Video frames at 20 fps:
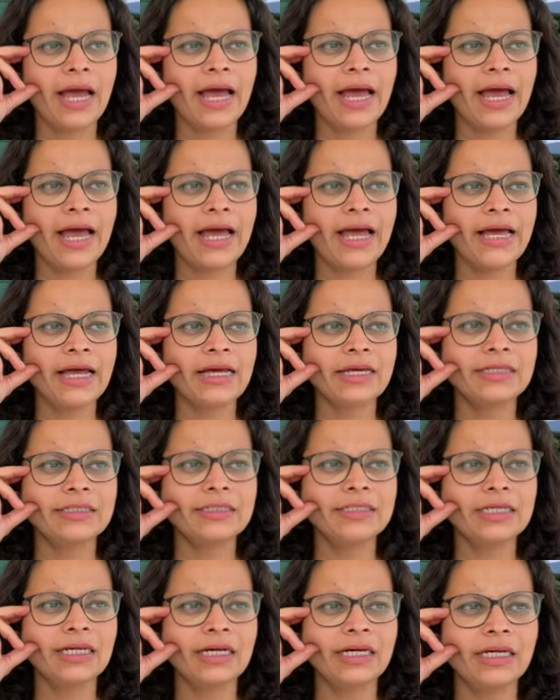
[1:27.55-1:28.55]
And
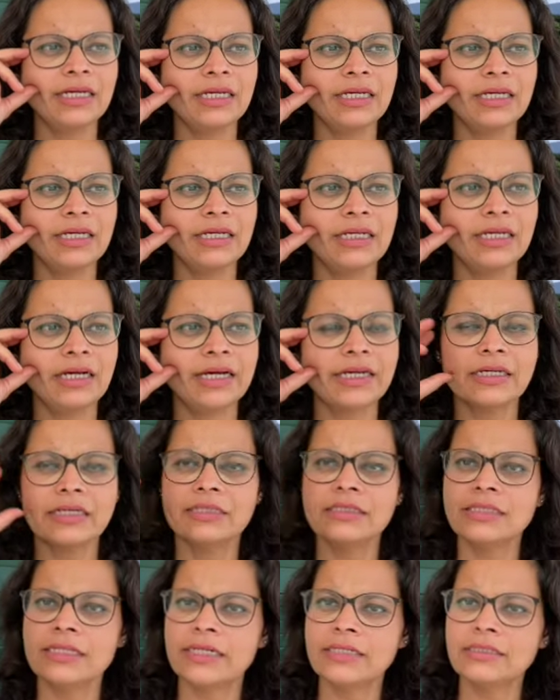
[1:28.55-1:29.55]
I
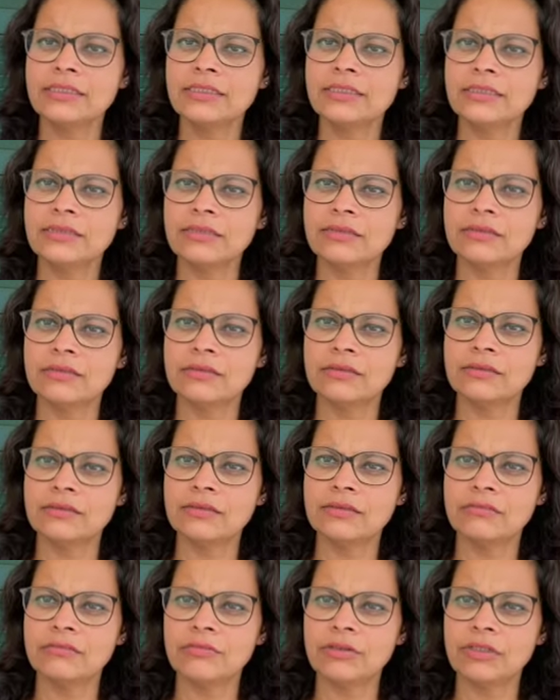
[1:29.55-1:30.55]
consulted
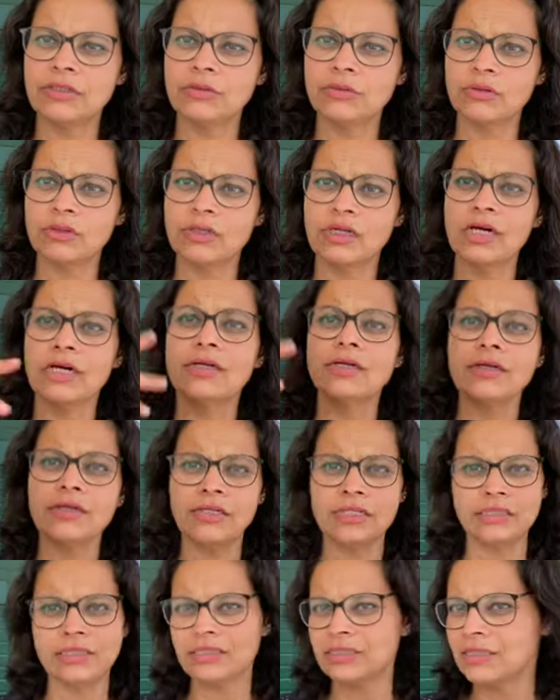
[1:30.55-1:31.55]
a local gardener. I
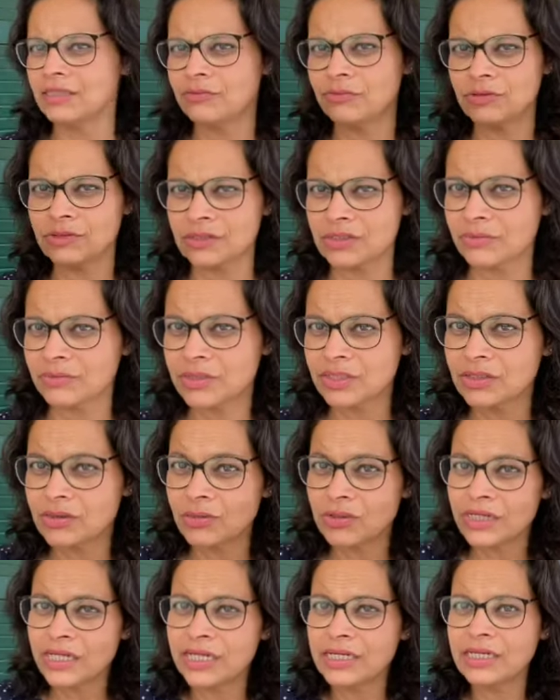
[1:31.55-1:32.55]
said, I want something
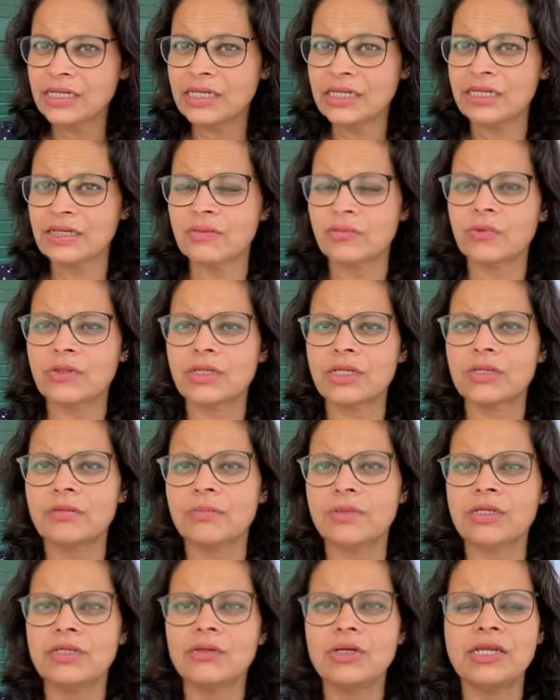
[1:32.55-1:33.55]
organic and what can
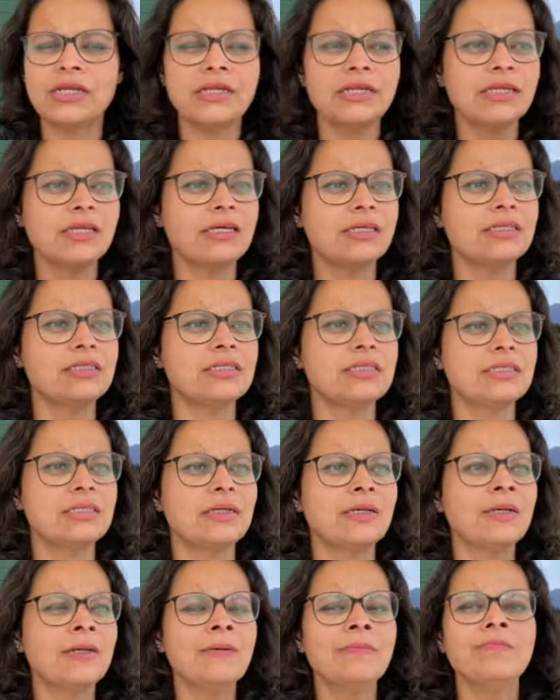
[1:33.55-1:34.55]
be done?
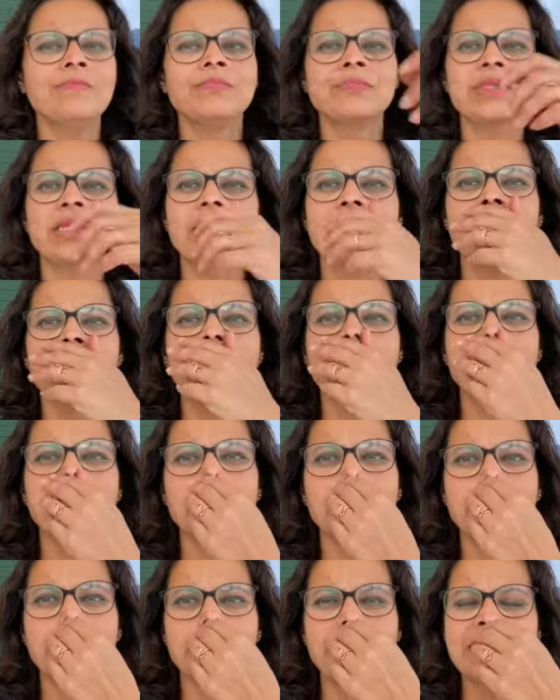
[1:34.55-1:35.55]
And
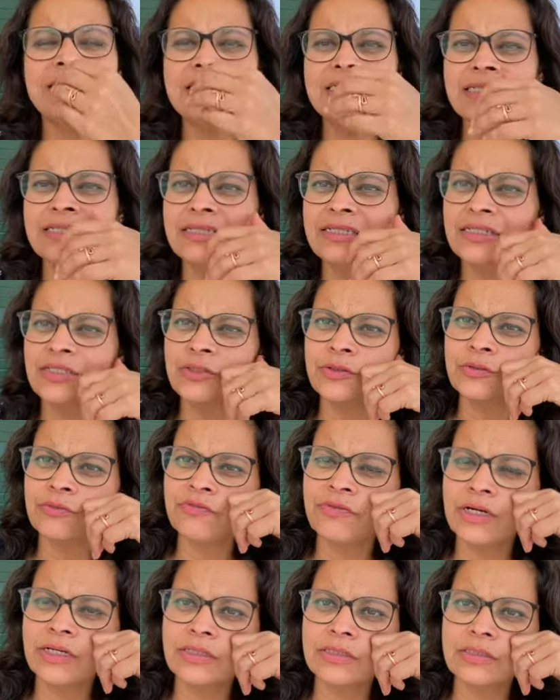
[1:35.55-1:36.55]
basically, you know,
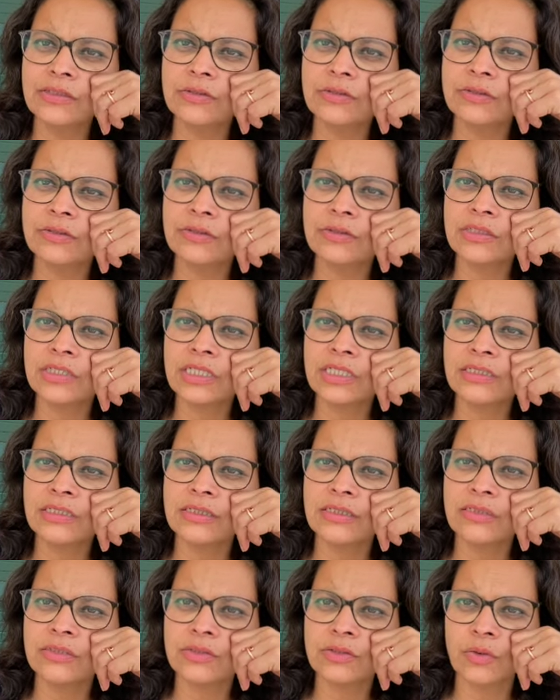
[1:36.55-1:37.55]
fungus also stays in
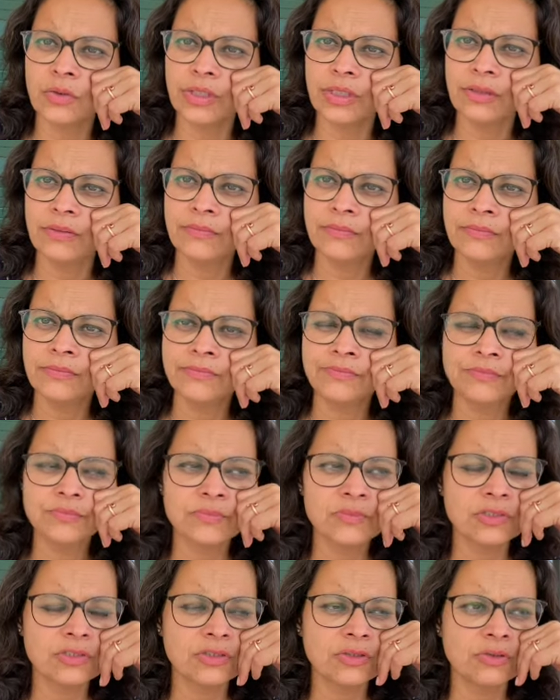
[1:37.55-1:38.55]
the soil.
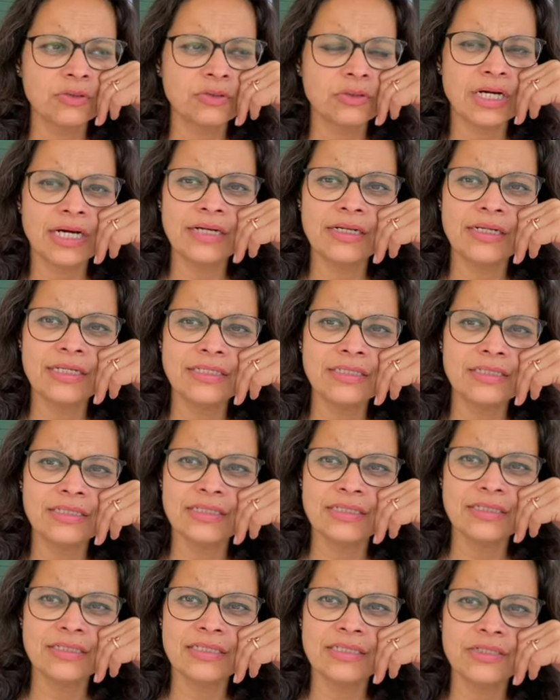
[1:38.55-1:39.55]
So unless and
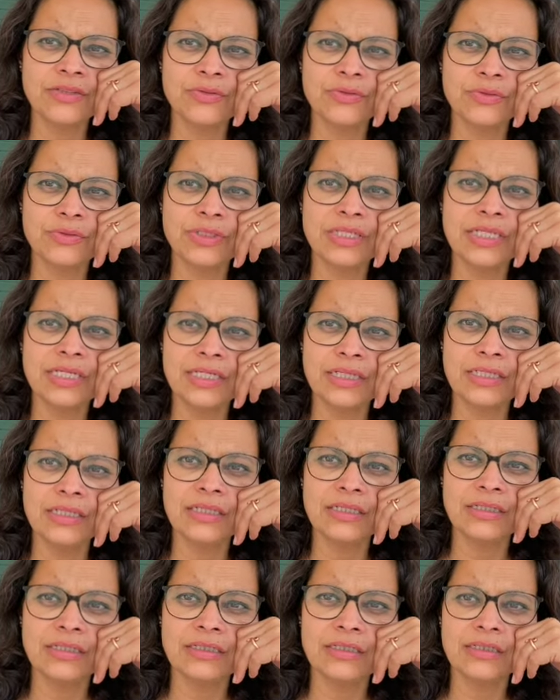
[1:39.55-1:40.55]
until you
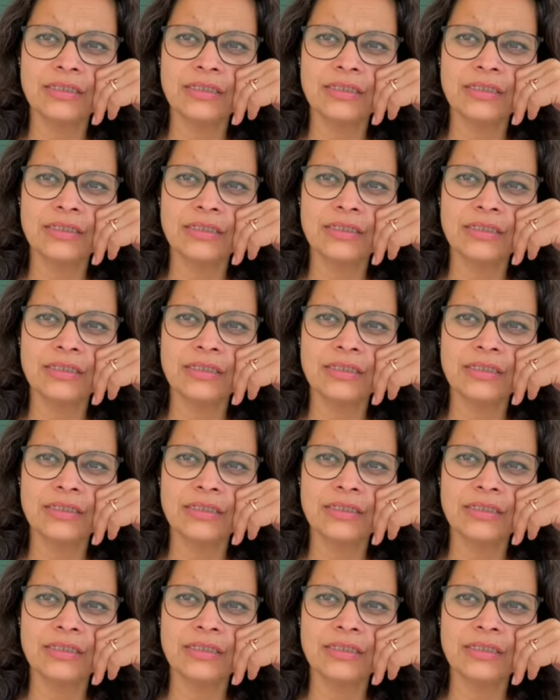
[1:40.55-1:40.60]
really